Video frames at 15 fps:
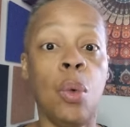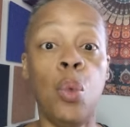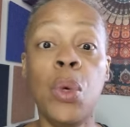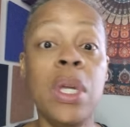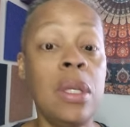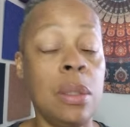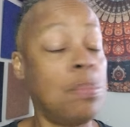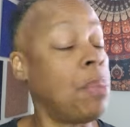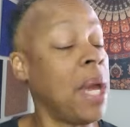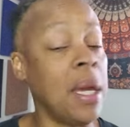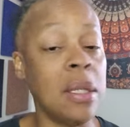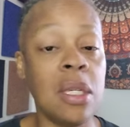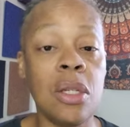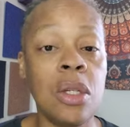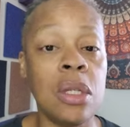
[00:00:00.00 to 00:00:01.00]
We pay
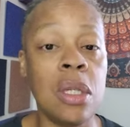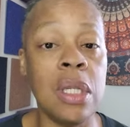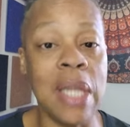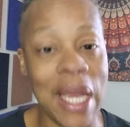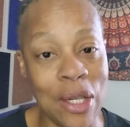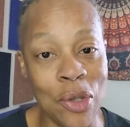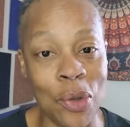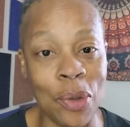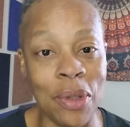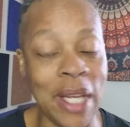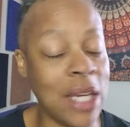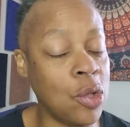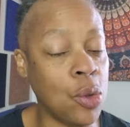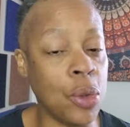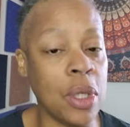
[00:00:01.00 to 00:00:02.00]
attention to nature.
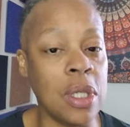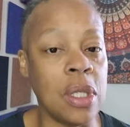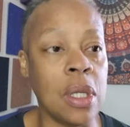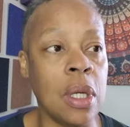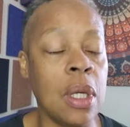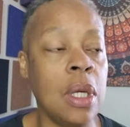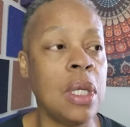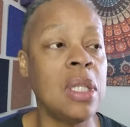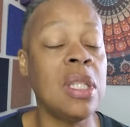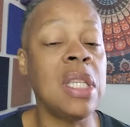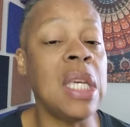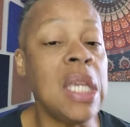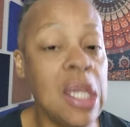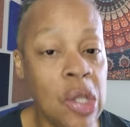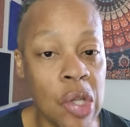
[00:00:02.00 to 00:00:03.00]
Nature is
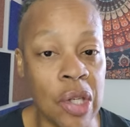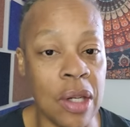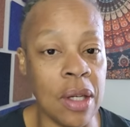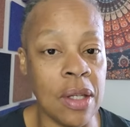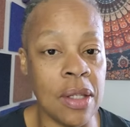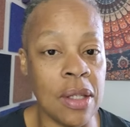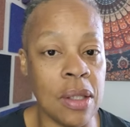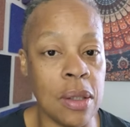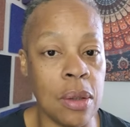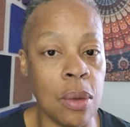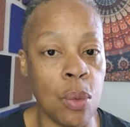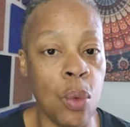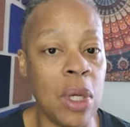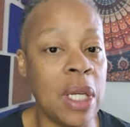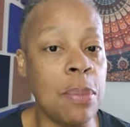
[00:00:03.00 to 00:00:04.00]
teaching us
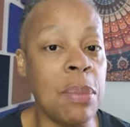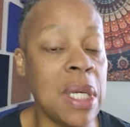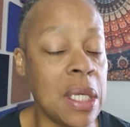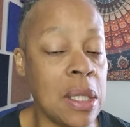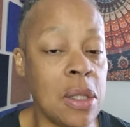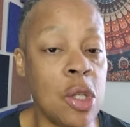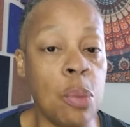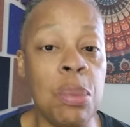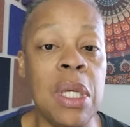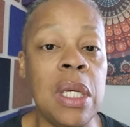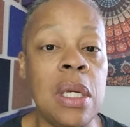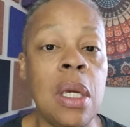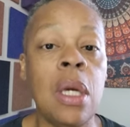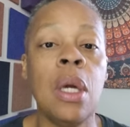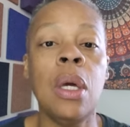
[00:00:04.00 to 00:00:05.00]
what it means to
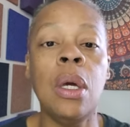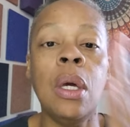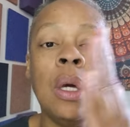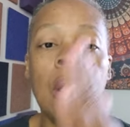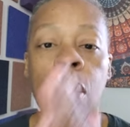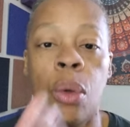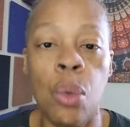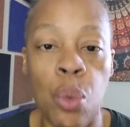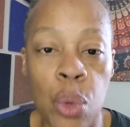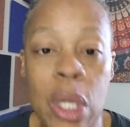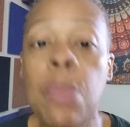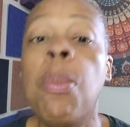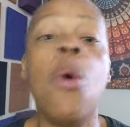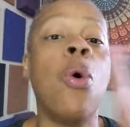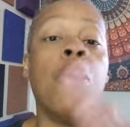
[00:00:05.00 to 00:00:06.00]
be
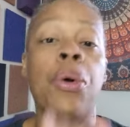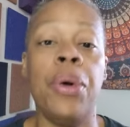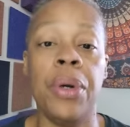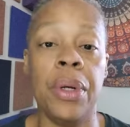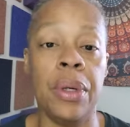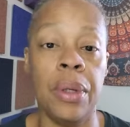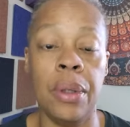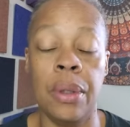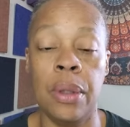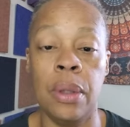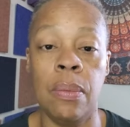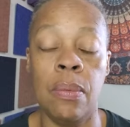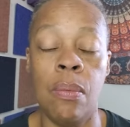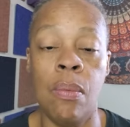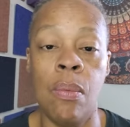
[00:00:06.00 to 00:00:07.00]
reborn,
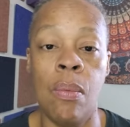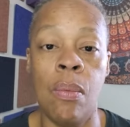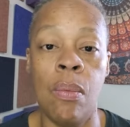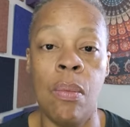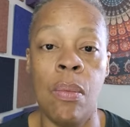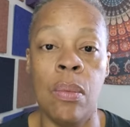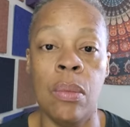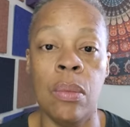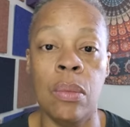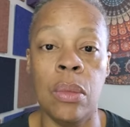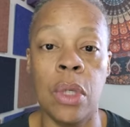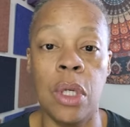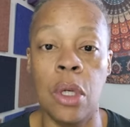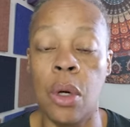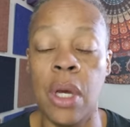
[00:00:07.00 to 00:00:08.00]

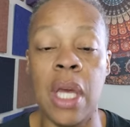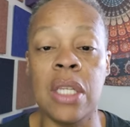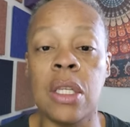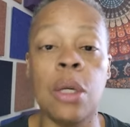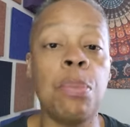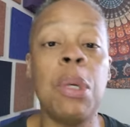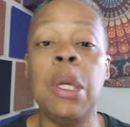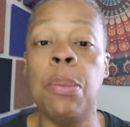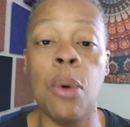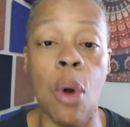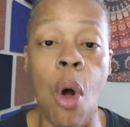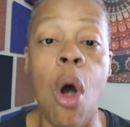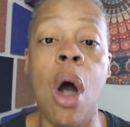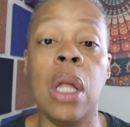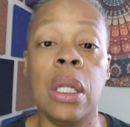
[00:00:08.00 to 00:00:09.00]
you know, as people
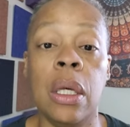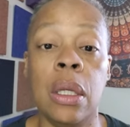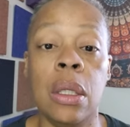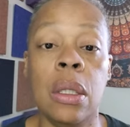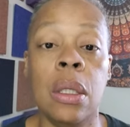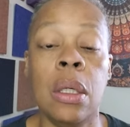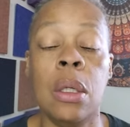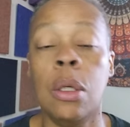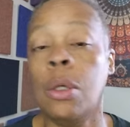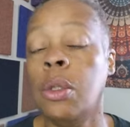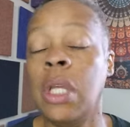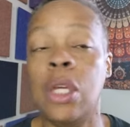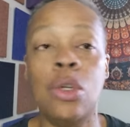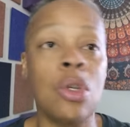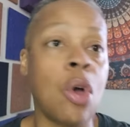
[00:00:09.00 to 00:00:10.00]
call it.
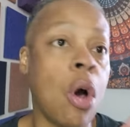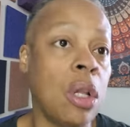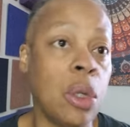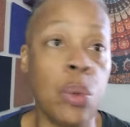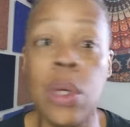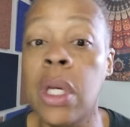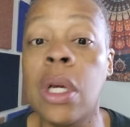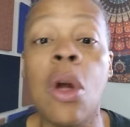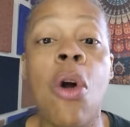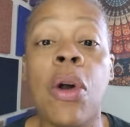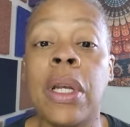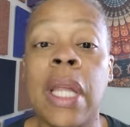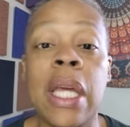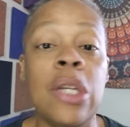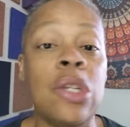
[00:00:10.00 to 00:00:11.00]
They used to call it
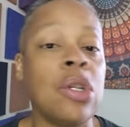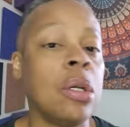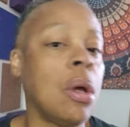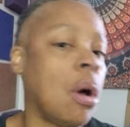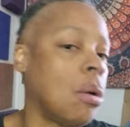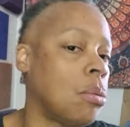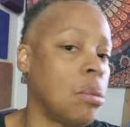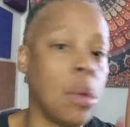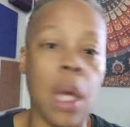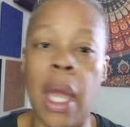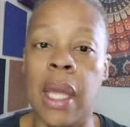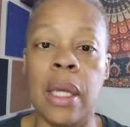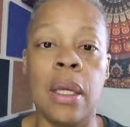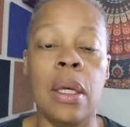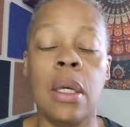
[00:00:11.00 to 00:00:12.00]
reincarnation.
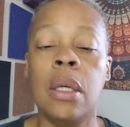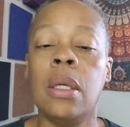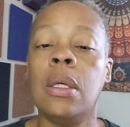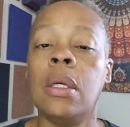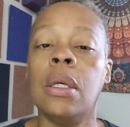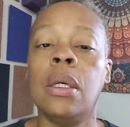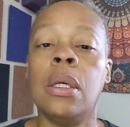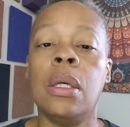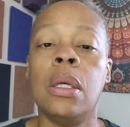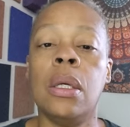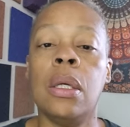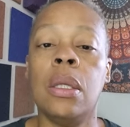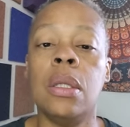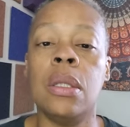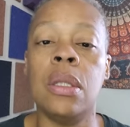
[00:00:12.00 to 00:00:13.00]
Hey,
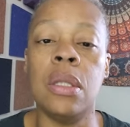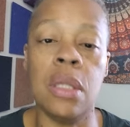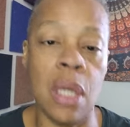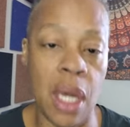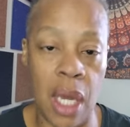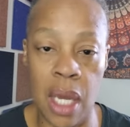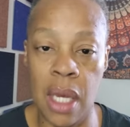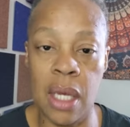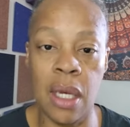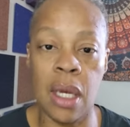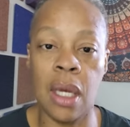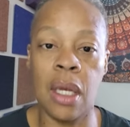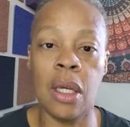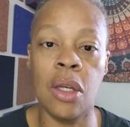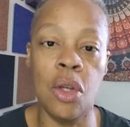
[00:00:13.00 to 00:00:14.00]
take
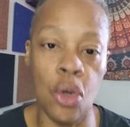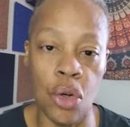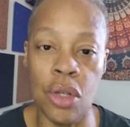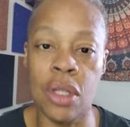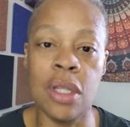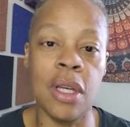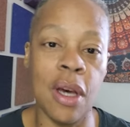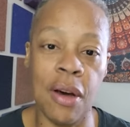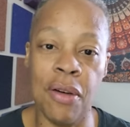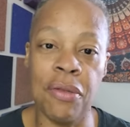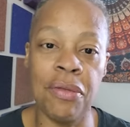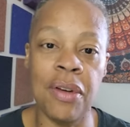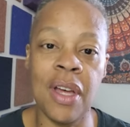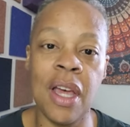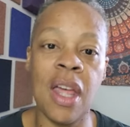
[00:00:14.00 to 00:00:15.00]
yourself
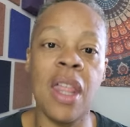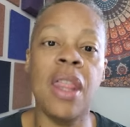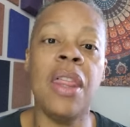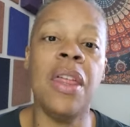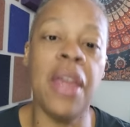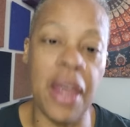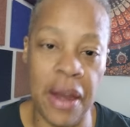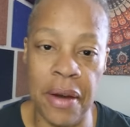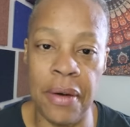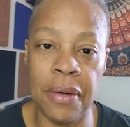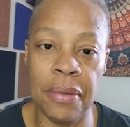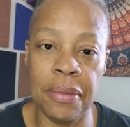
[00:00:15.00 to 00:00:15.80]
there.